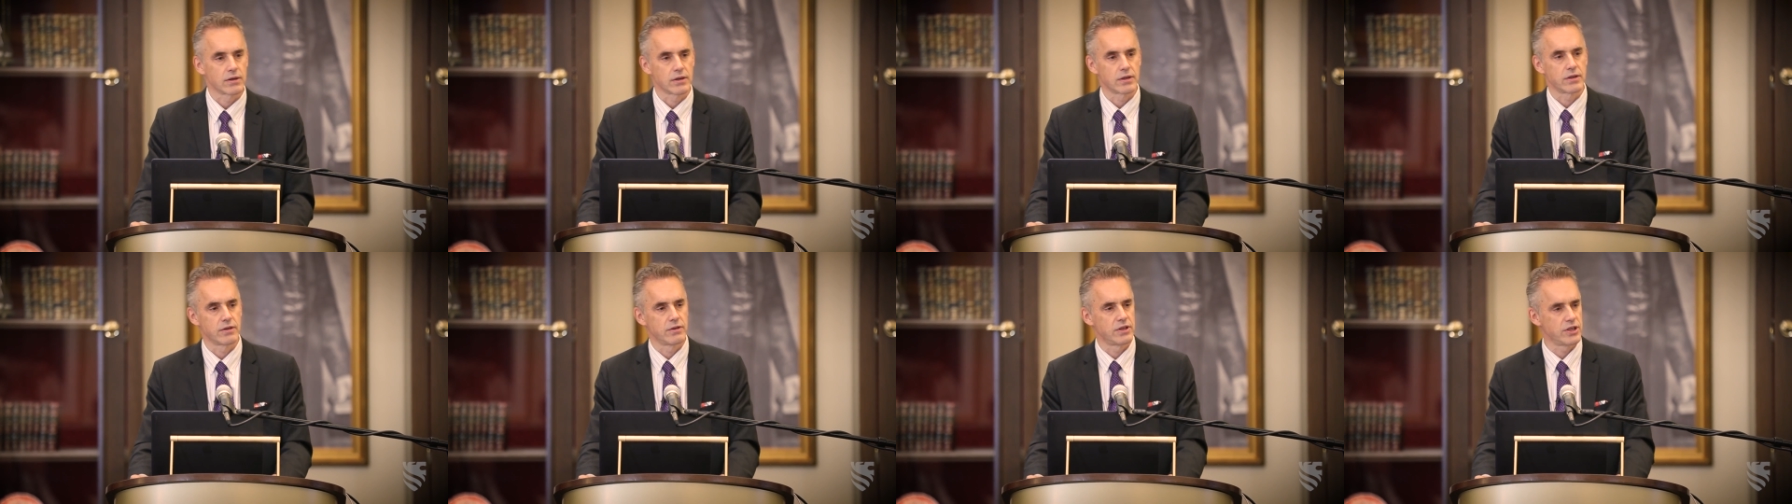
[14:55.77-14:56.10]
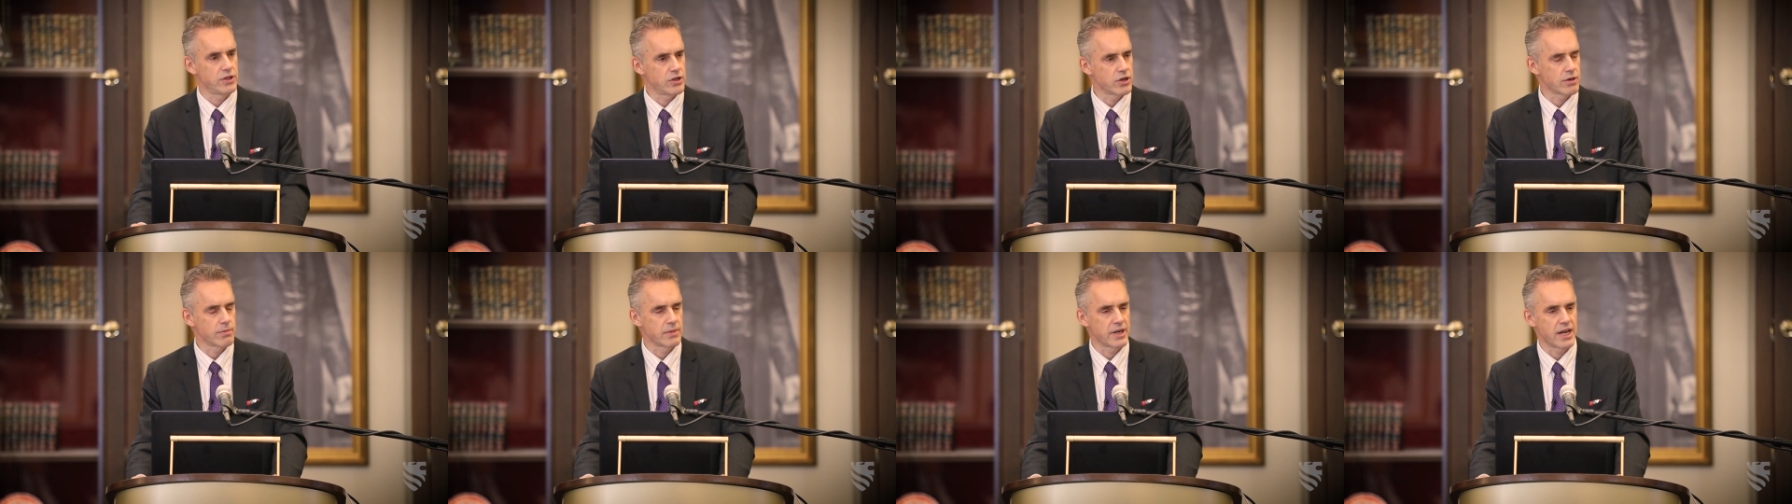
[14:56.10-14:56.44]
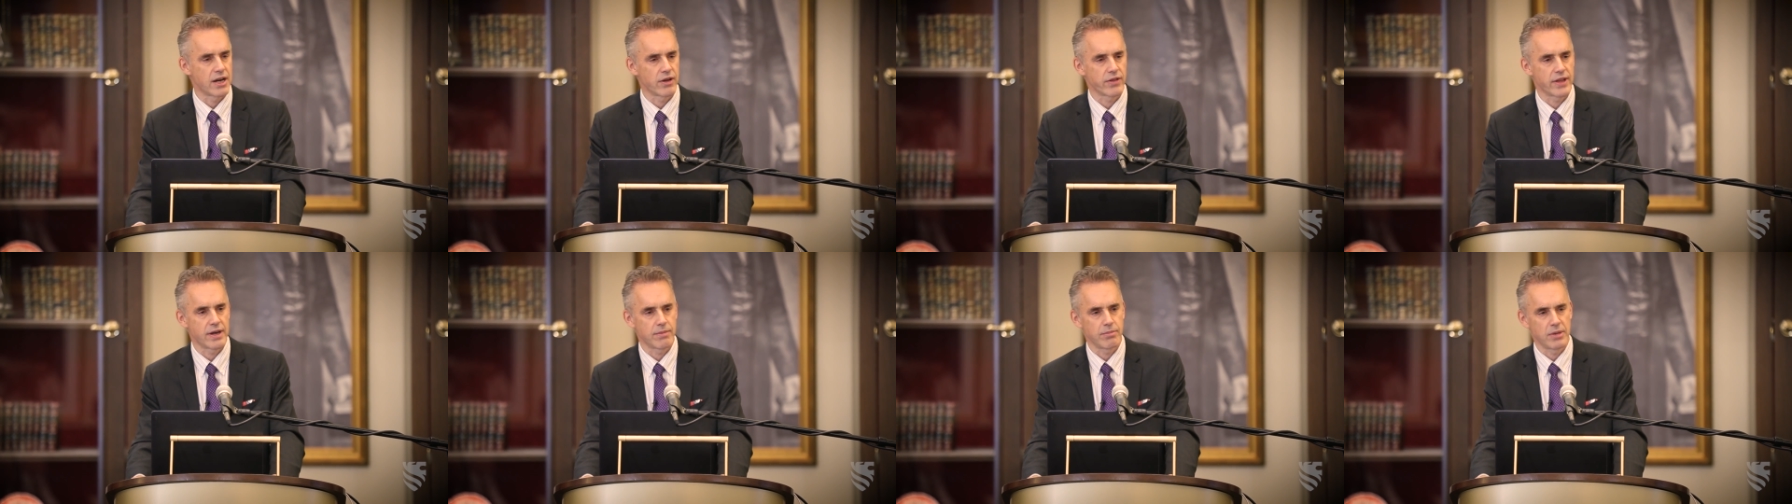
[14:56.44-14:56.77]
or to determine
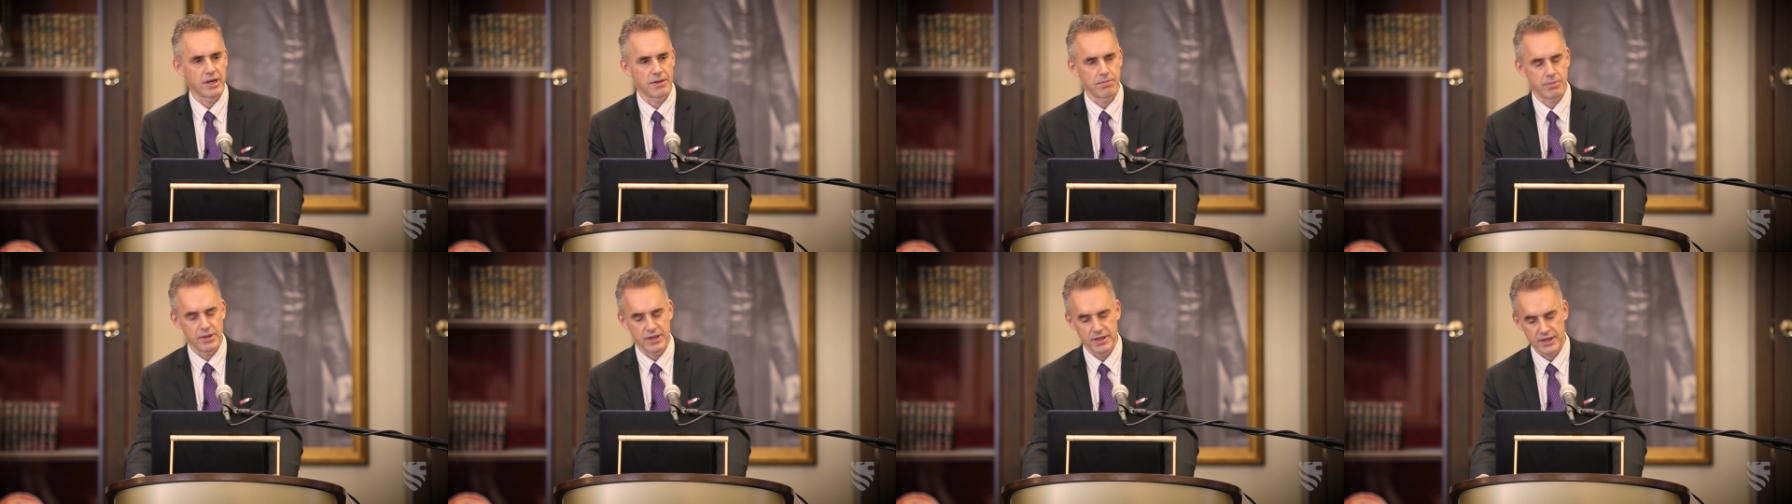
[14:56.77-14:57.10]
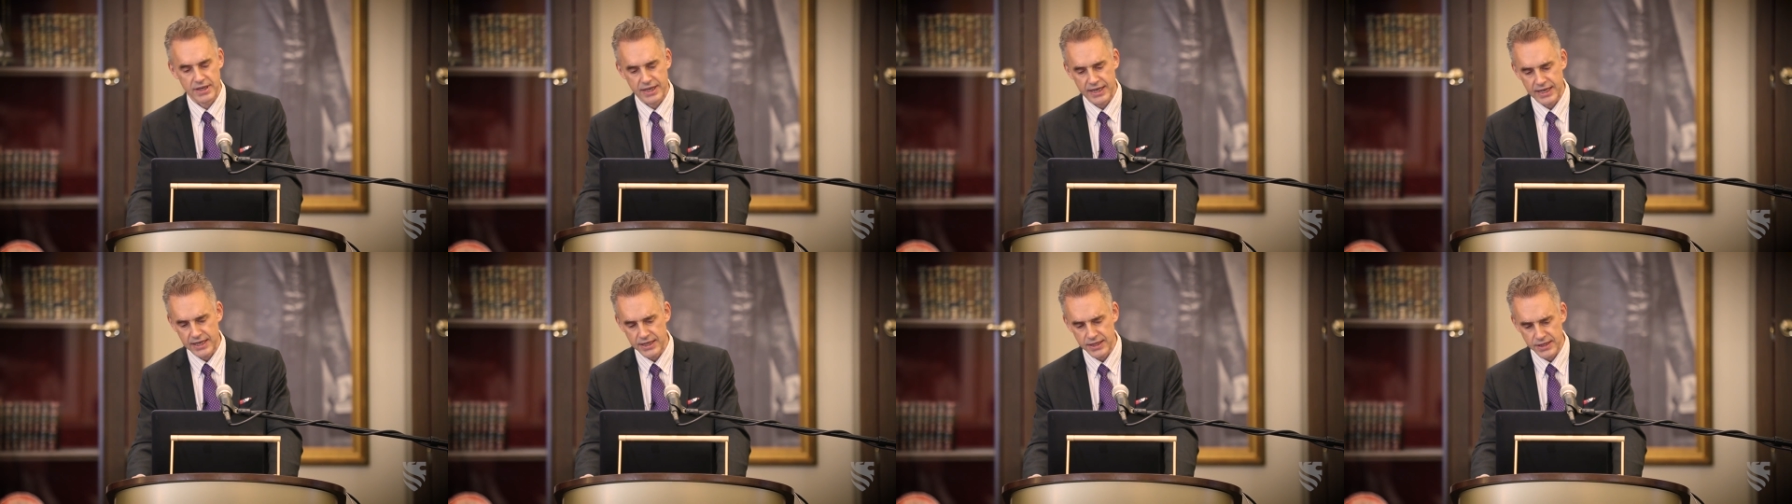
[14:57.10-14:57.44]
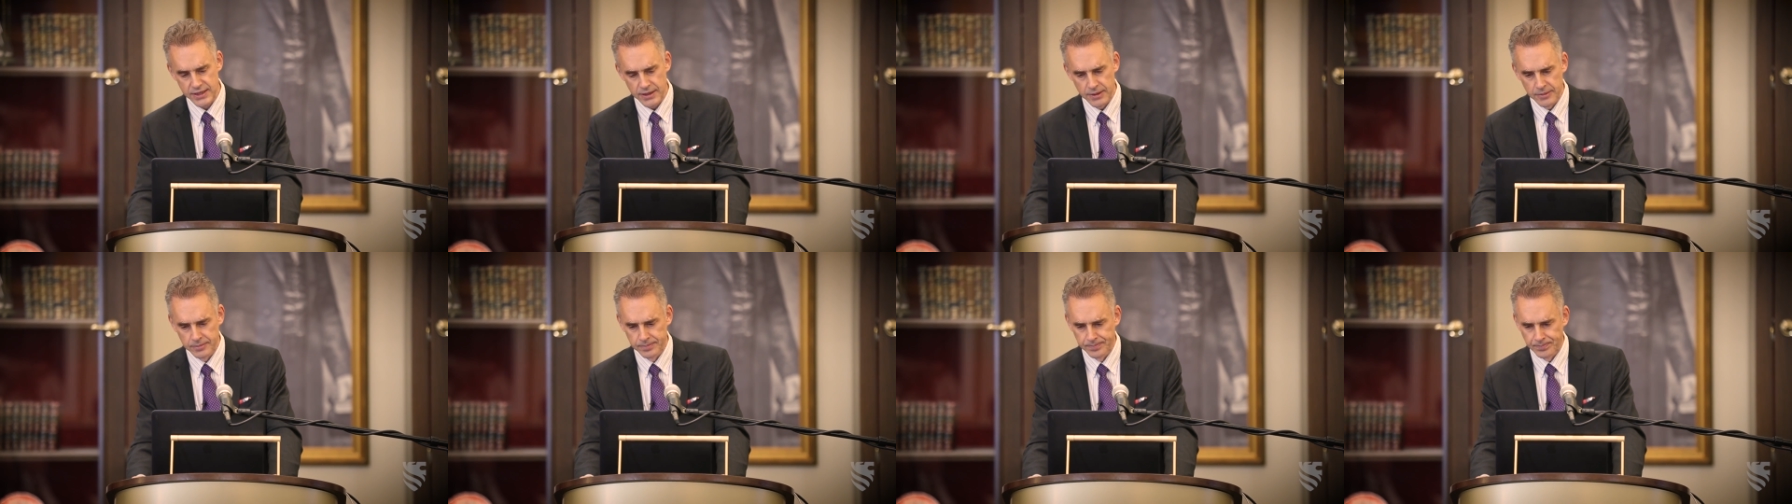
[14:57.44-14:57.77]
how that might be the
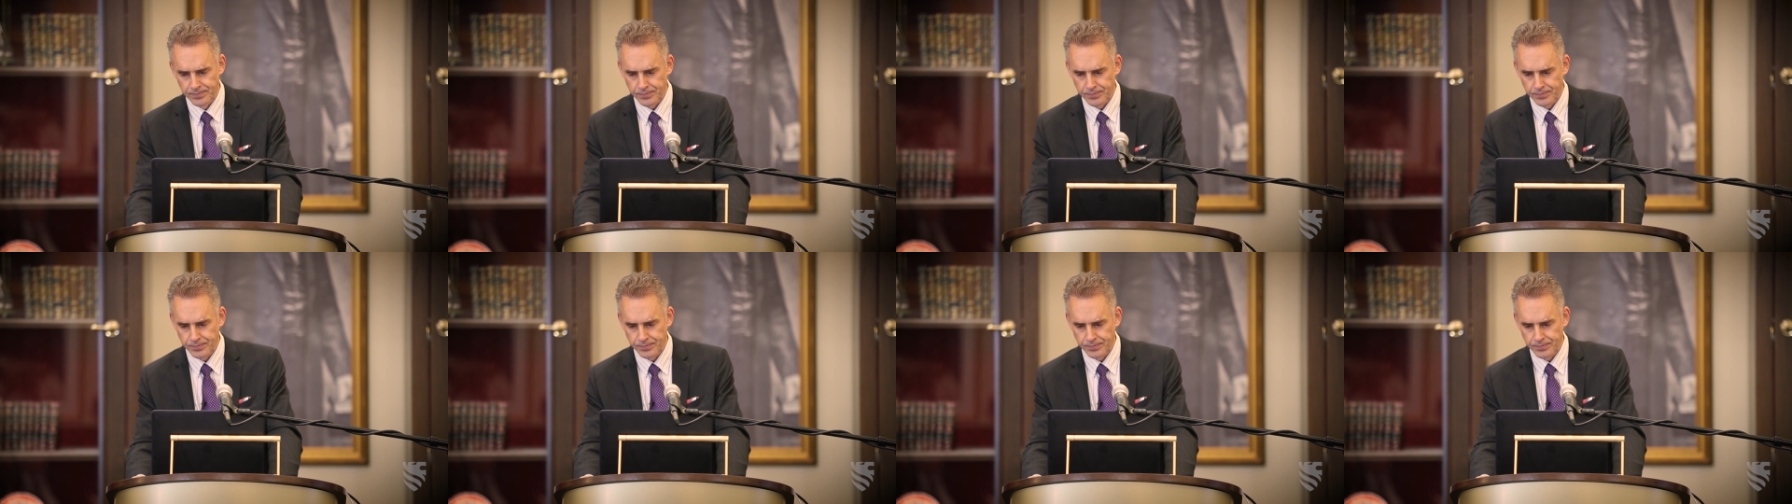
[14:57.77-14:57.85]
case.